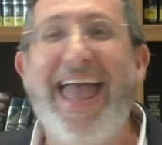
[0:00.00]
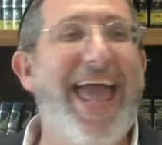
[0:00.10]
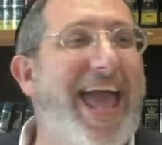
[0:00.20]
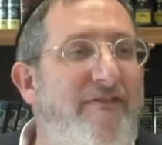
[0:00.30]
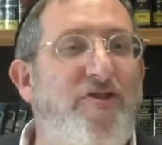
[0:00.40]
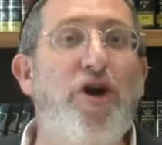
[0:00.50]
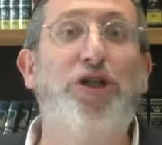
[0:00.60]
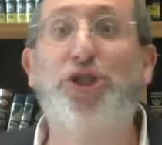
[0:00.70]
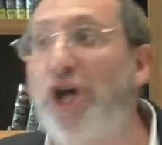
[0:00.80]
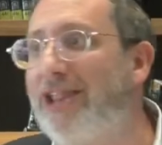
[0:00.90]
If you're
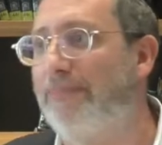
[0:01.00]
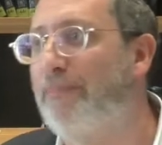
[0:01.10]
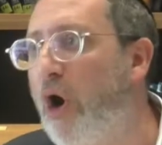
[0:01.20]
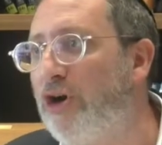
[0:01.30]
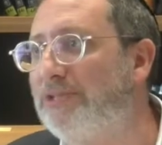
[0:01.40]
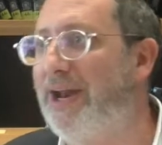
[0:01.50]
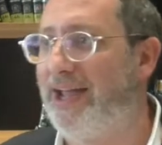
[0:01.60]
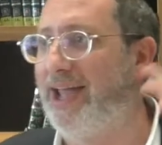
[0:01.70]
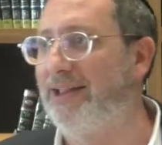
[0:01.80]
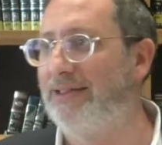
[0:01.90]
just Polish
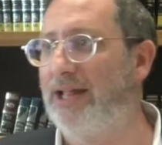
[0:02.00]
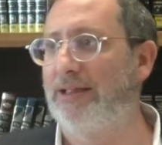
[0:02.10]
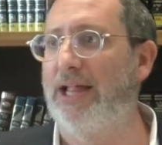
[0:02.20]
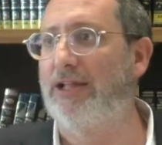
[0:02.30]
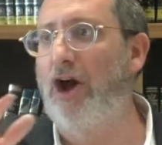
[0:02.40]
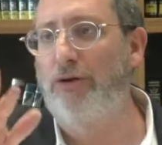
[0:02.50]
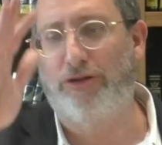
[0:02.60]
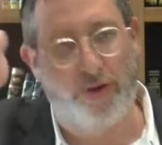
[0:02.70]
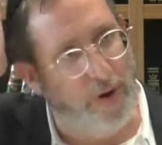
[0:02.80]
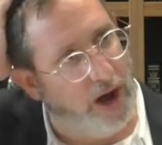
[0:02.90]
Menachet, let's go
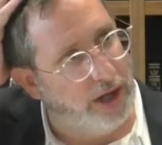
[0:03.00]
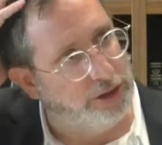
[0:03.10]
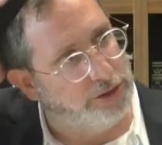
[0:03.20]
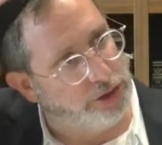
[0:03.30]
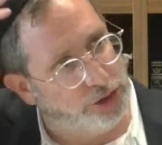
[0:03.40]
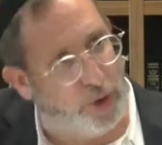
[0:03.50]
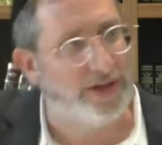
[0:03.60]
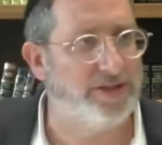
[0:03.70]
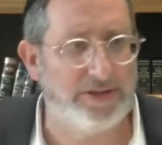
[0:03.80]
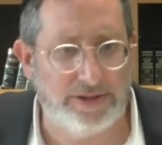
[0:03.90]
to
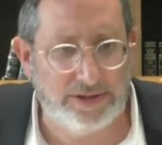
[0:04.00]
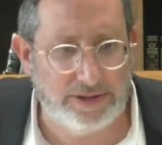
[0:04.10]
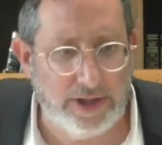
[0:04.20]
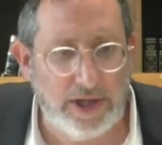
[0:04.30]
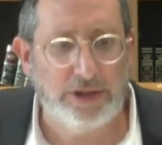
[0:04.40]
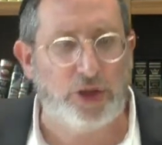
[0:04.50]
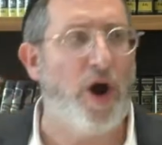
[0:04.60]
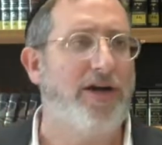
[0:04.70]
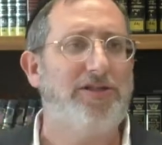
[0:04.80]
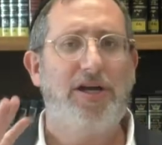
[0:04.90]
George.
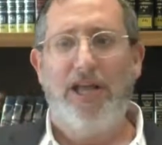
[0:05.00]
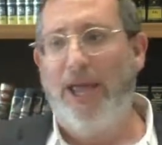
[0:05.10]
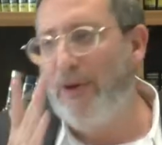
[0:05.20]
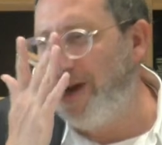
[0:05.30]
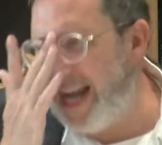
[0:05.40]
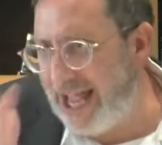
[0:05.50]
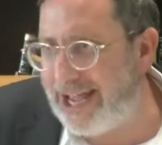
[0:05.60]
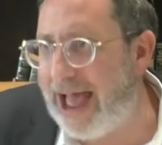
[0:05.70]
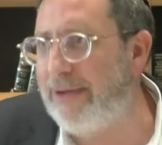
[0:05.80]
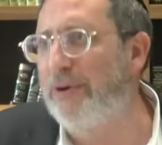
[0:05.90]
George, you've been reading
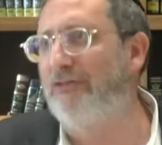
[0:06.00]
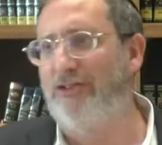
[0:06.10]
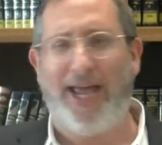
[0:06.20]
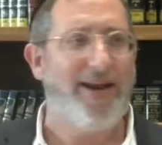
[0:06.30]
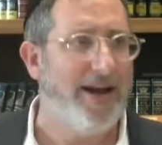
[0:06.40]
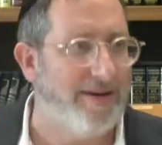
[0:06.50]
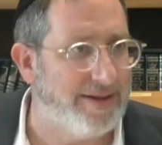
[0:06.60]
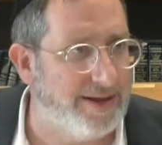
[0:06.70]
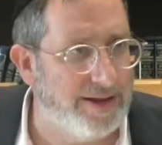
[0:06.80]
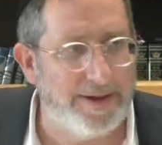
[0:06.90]
comic books for 10 years.
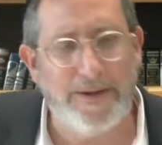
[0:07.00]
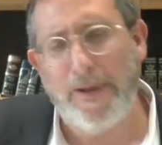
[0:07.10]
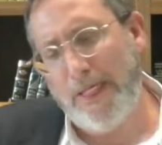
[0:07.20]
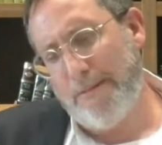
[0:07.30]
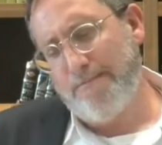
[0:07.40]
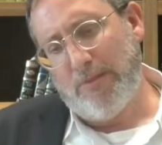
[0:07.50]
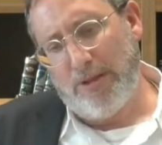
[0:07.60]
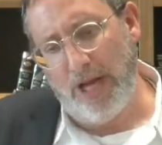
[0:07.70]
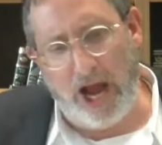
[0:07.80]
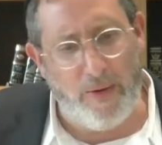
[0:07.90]

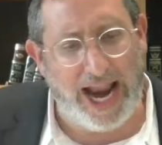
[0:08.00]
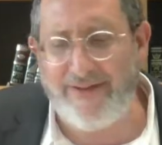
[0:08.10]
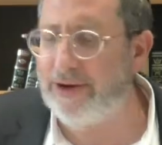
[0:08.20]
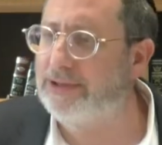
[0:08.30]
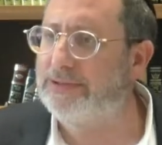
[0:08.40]
You know, whatever.